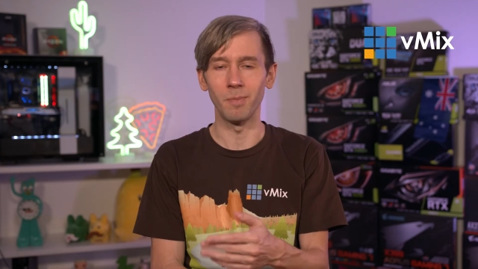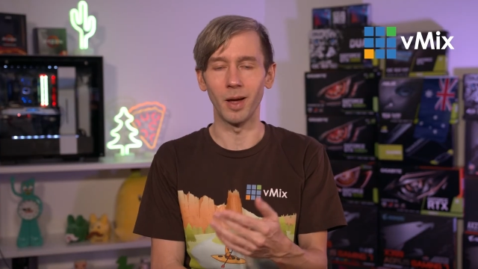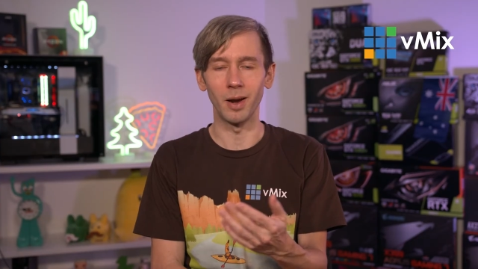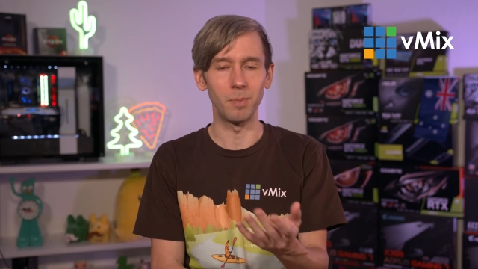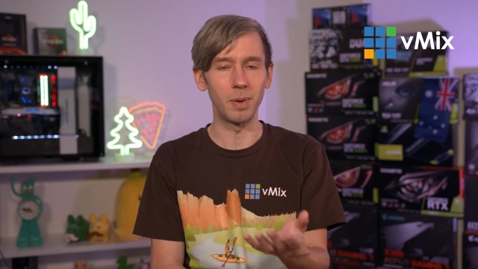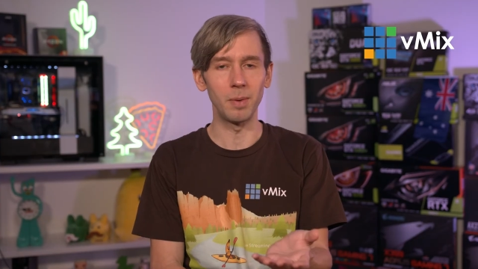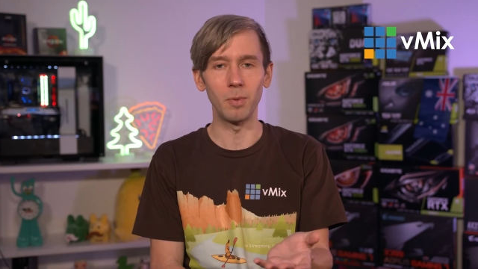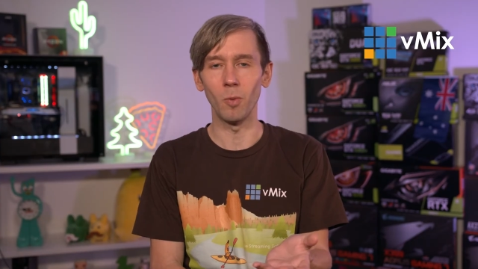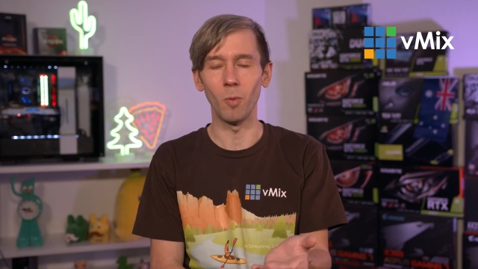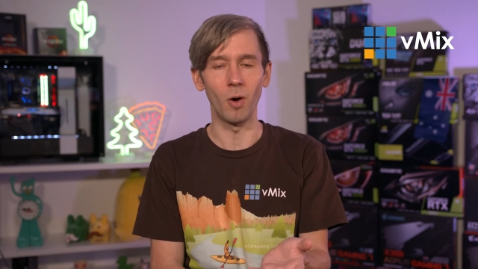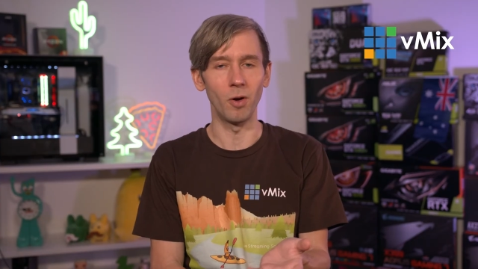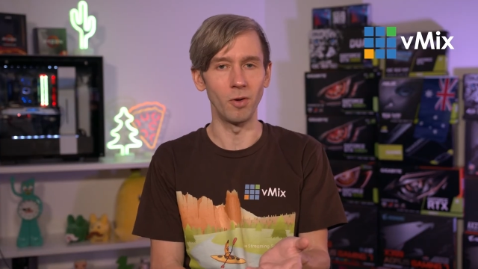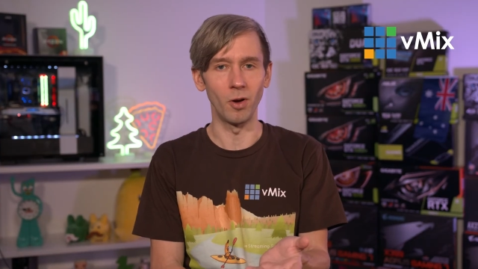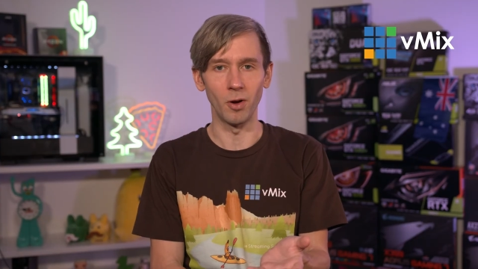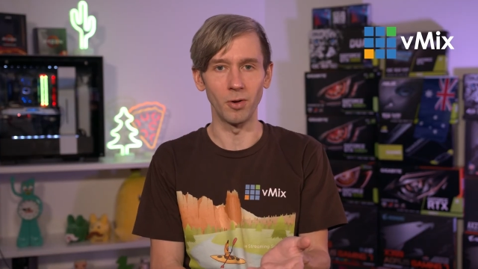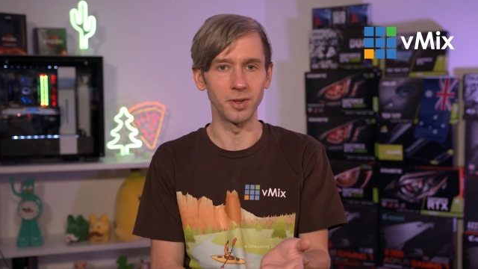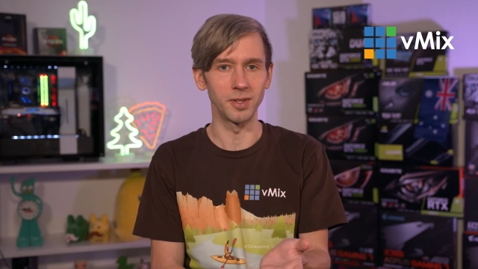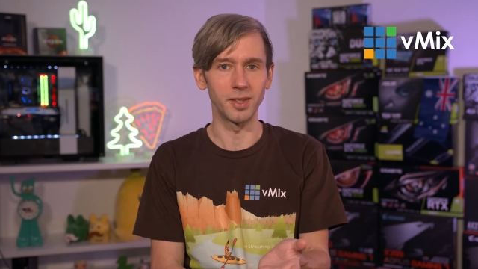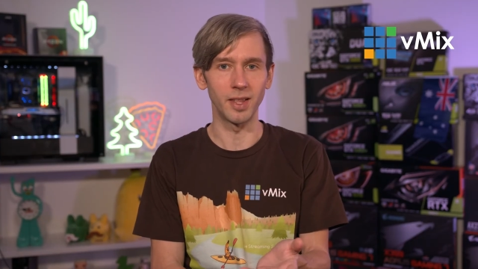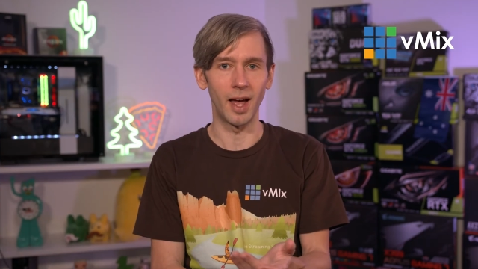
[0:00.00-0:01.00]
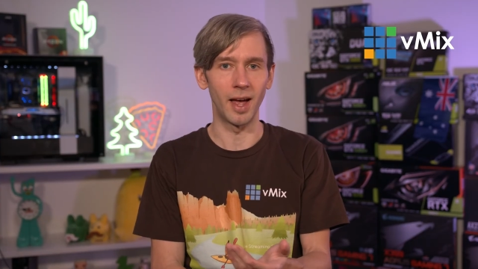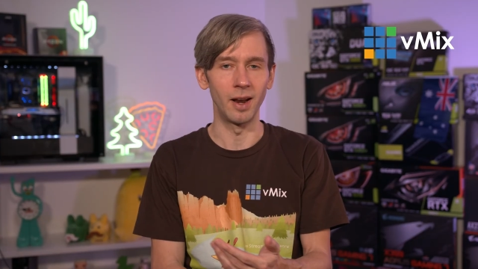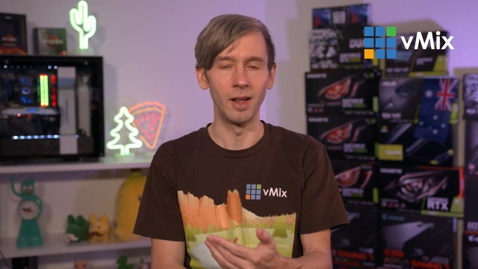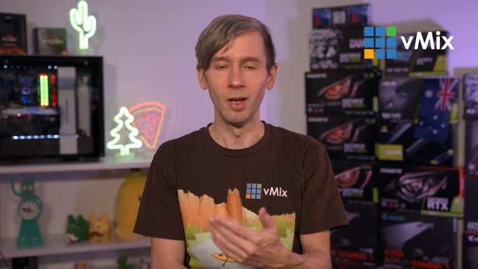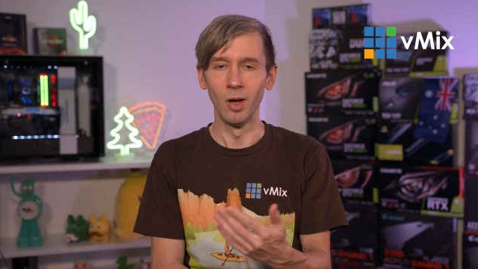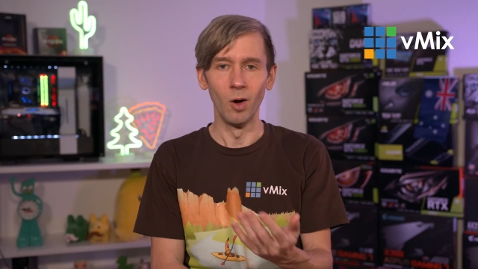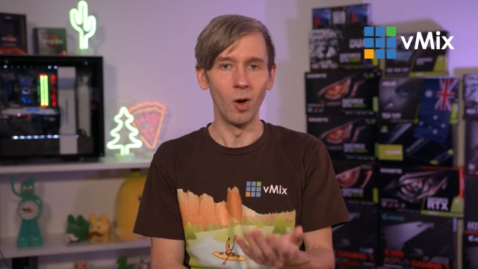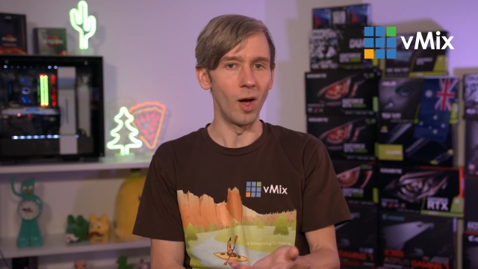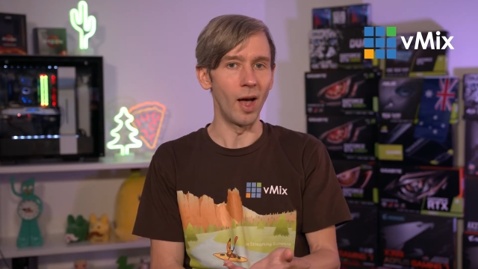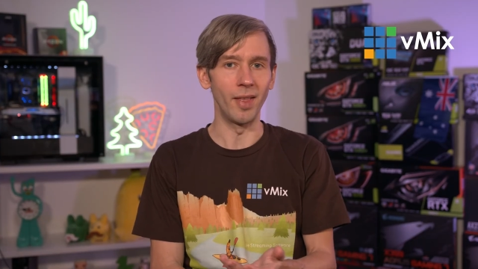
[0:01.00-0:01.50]
but people won't notice that
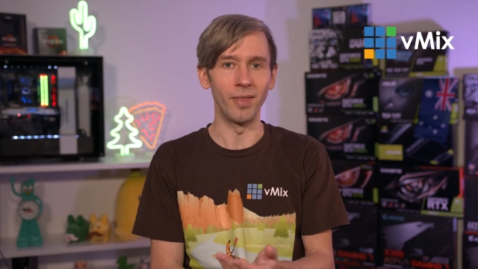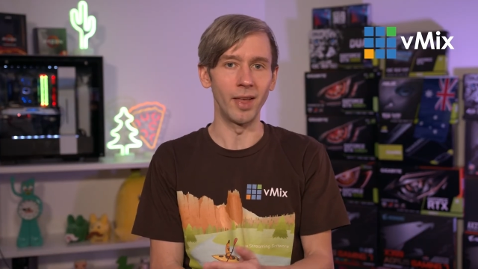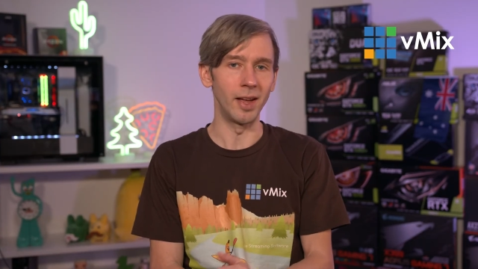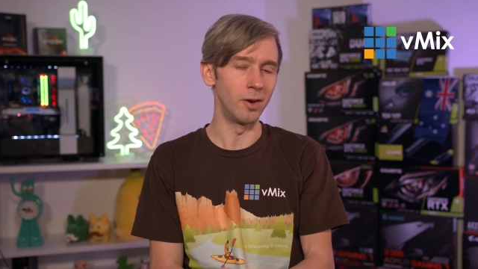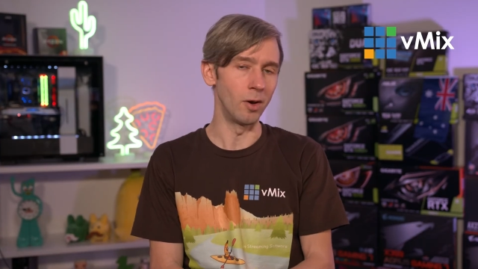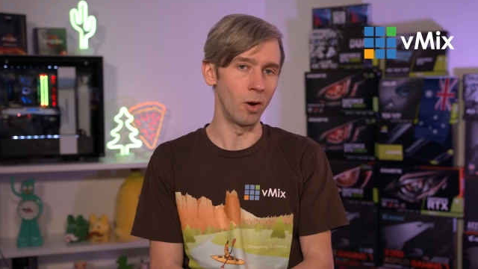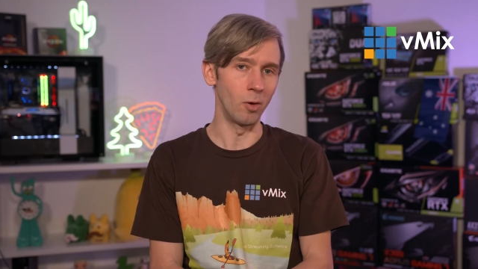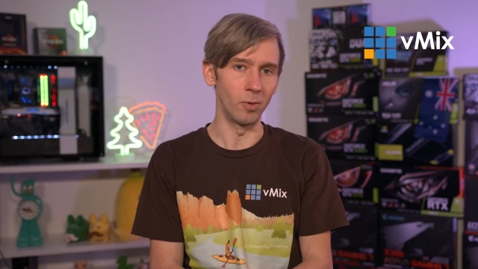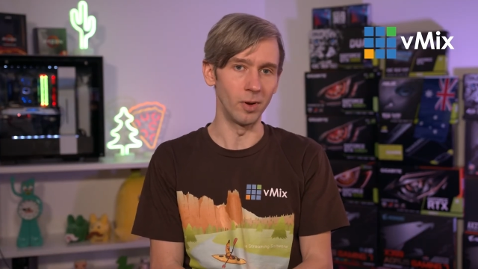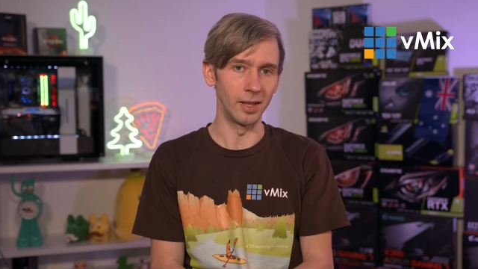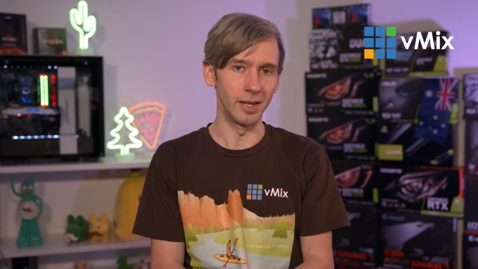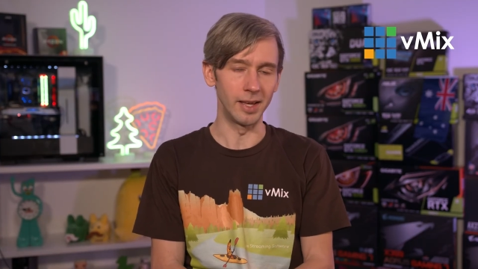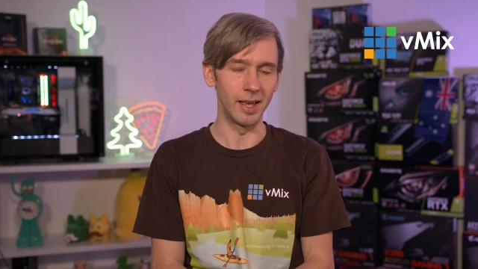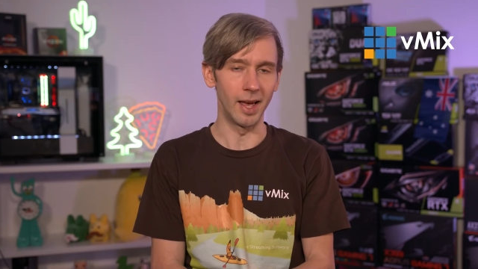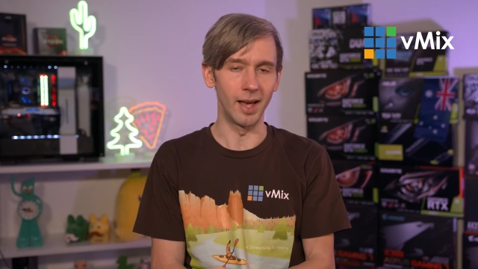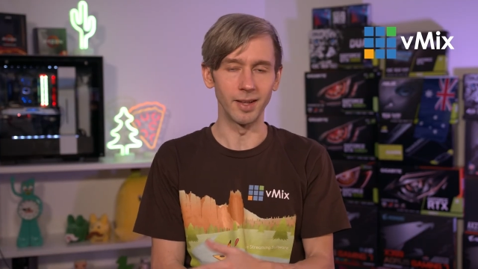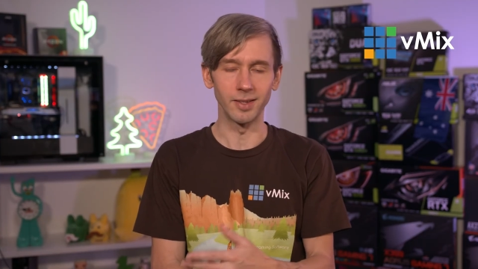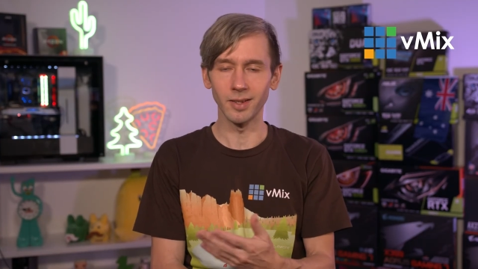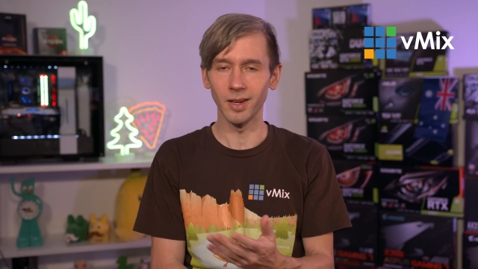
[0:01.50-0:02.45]
and they don't really care.